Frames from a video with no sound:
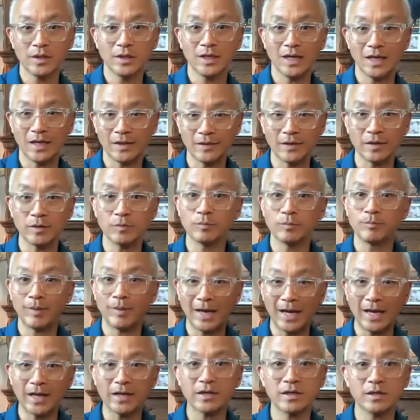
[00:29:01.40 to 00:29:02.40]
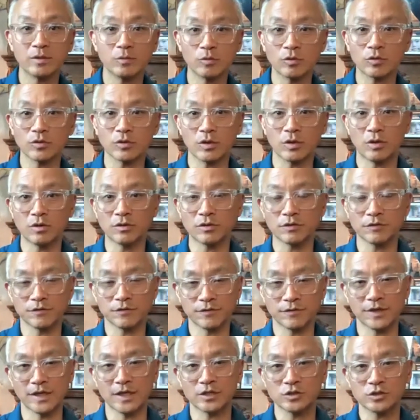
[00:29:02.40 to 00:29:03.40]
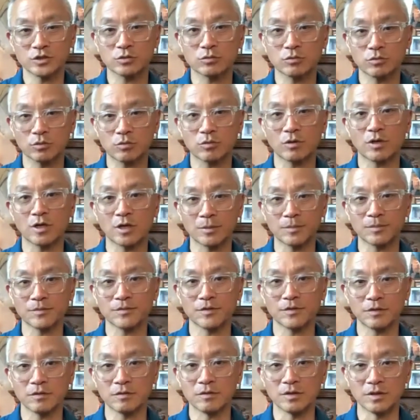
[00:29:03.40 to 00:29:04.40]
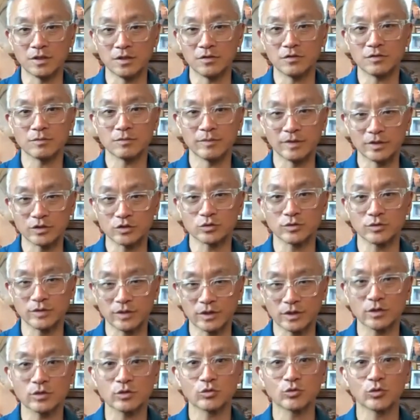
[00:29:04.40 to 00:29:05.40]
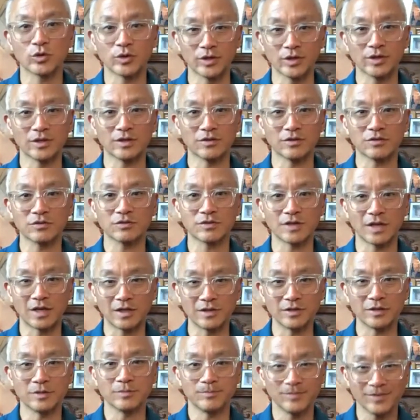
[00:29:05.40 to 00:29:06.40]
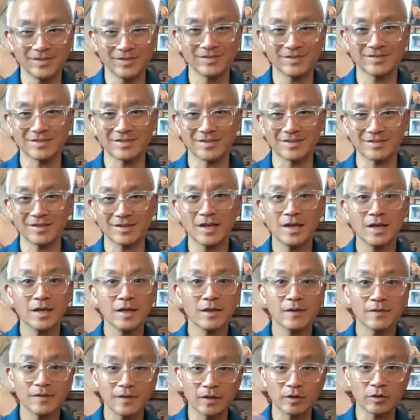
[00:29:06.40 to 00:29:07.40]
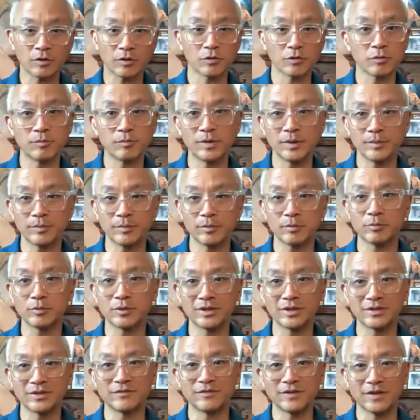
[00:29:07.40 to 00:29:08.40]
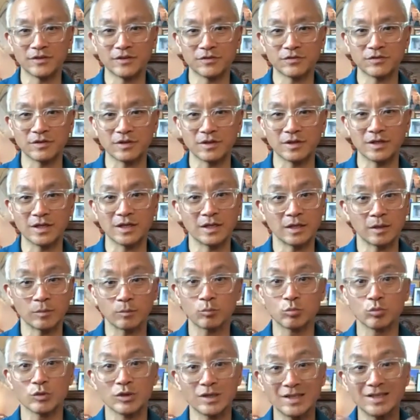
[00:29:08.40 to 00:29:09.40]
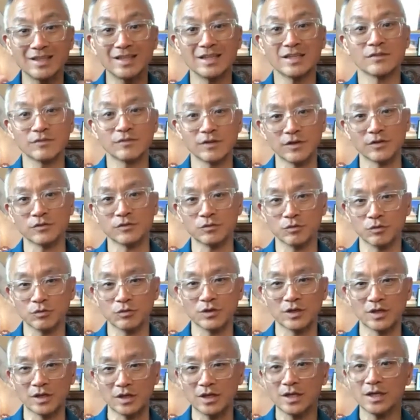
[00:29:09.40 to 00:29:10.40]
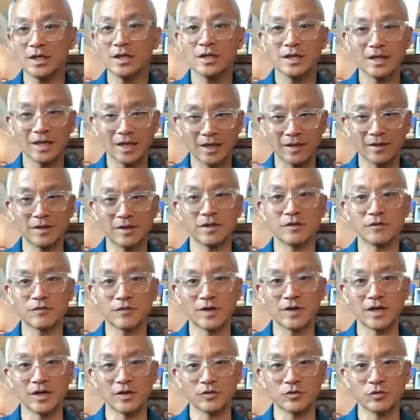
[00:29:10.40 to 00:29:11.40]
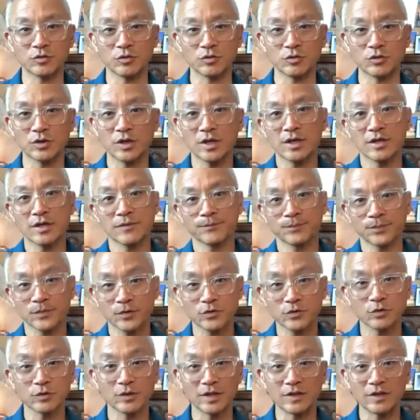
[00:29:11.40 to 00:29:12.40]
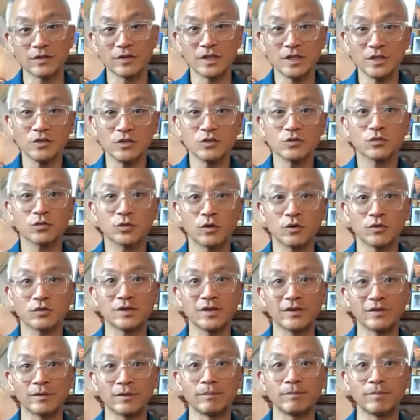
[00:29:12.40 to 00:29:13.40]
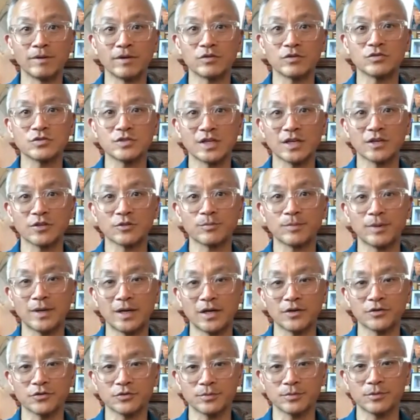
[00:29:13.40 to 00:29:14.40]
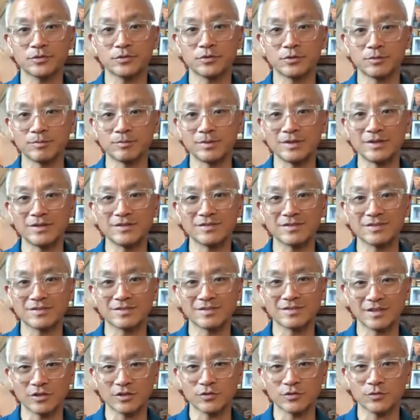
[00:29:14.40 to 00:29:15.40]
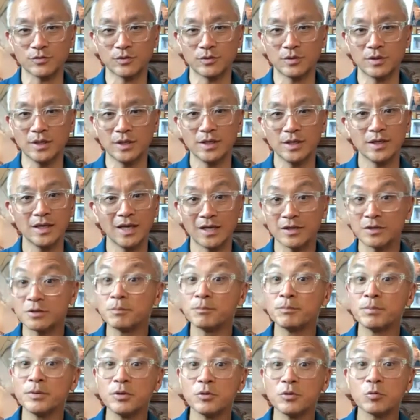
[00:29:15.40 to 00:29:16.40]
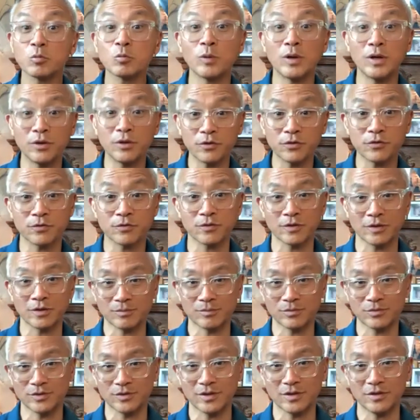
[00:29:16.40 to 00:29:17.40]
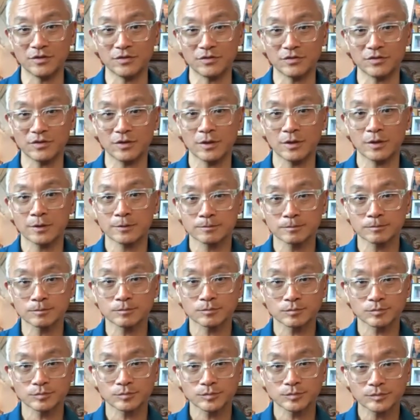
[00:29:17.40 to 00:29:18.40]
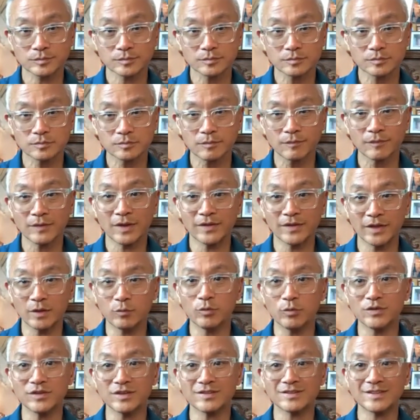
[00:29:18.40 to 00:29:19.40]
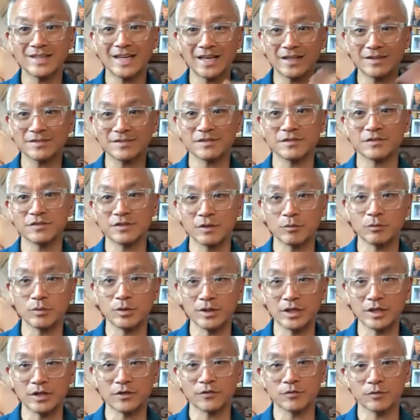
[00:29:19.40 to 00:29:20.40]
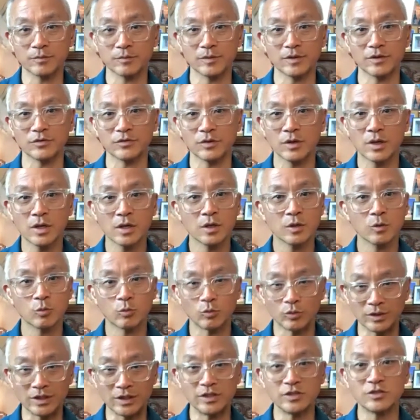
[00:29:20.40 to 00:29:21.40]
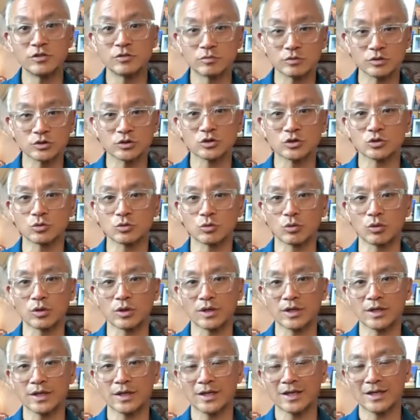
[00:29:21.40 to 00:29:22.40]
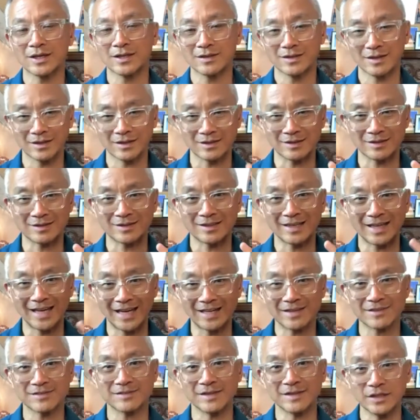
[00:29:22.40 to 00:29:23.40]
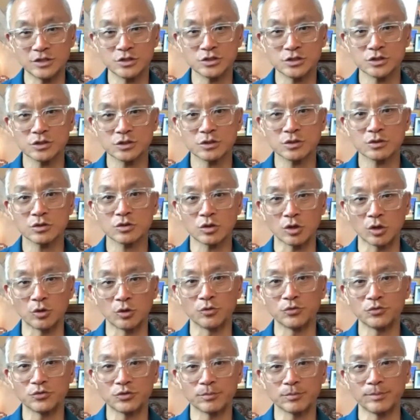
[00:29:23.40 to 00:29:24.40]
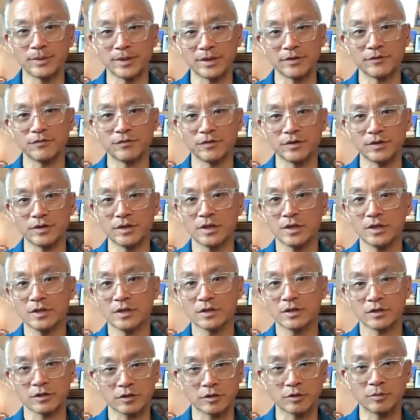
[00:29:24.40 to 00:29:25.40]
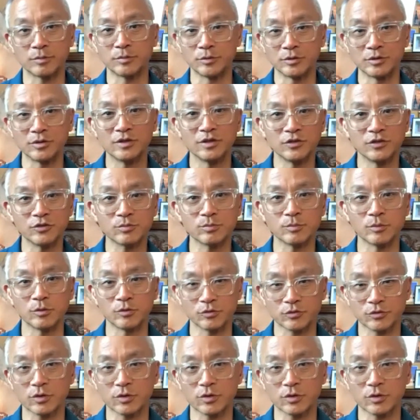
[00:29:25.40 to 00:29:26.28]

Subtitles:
and then back it with all the financial requirements that you need to make sure that you're running a solid business that other people will invest in, and then bring the investors in and the advisors so that these folks have the best chance possible to be successful and to build wealth for themselves. And then with the taxes that we get from this, we need to ensure that the taxation goes to benefit the communities most